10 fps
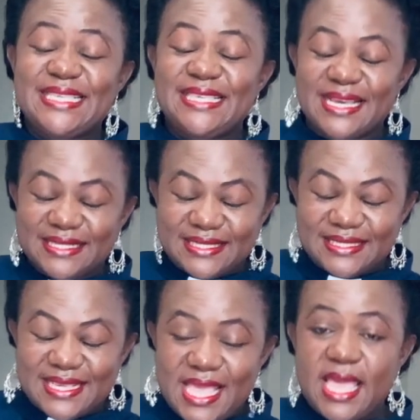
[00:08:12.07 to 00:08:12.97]

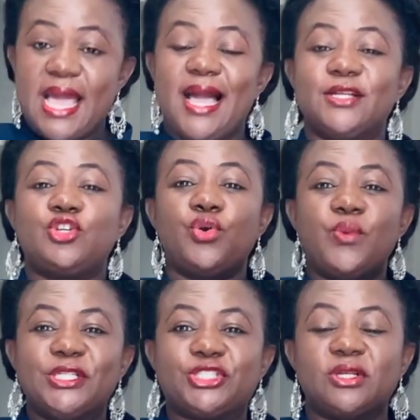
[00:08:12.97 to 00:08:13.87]
Yes.
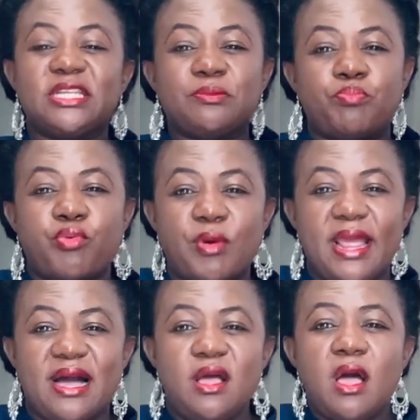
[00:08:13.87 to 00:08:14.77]
Adoration in
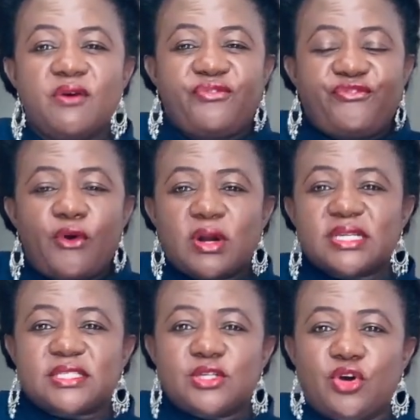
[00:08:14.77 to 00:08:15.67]
prayer,
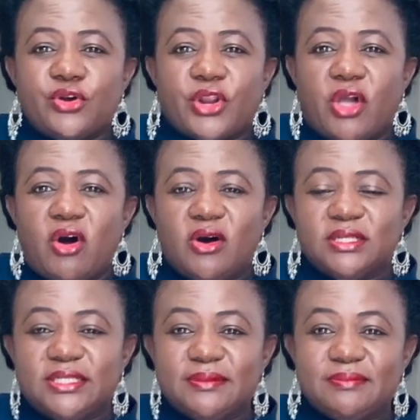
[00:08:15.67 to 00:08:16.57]
focusing on
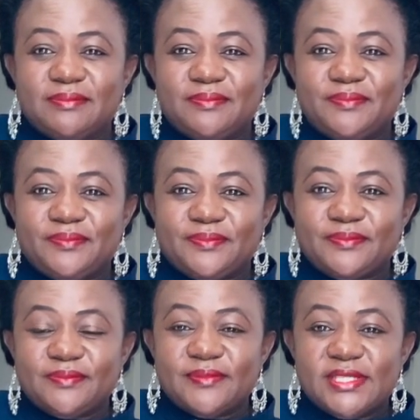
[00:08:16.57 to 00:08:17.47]
God,
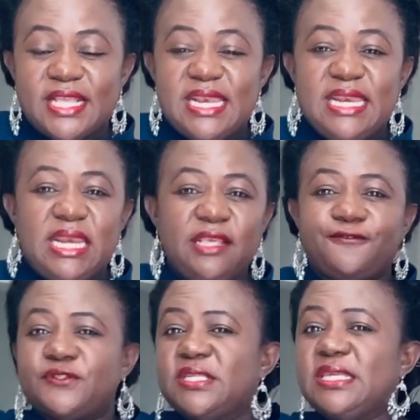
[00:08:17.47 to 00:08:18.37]

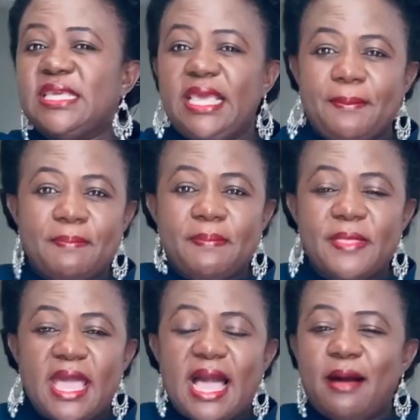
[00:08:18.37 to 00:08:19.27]
lifting Him
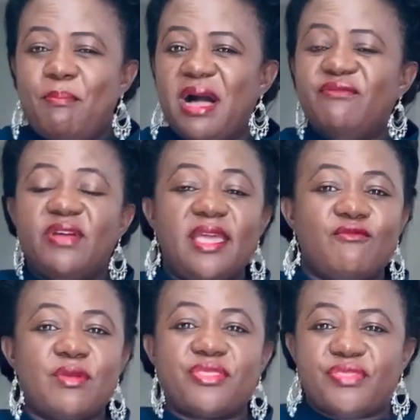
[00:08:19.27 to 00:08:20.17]
above
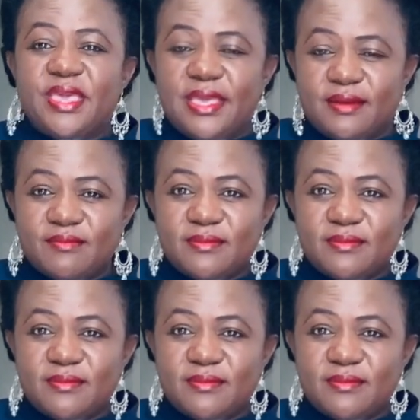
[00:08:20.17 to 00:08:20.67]
everything,